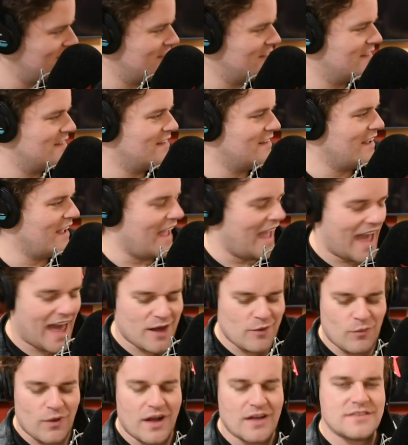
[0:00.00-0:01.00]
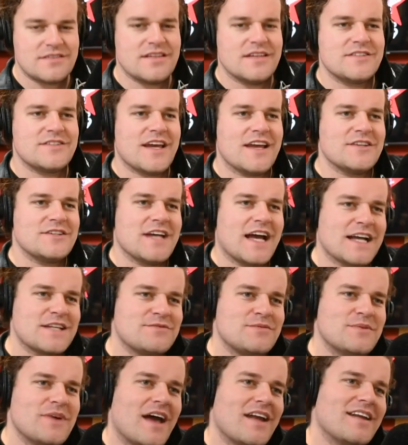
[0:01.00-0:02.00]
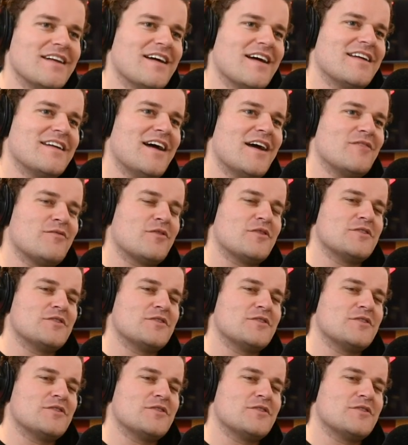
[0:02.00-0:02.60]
who's this? Adam Wylde, TJ, and Jax from 99.9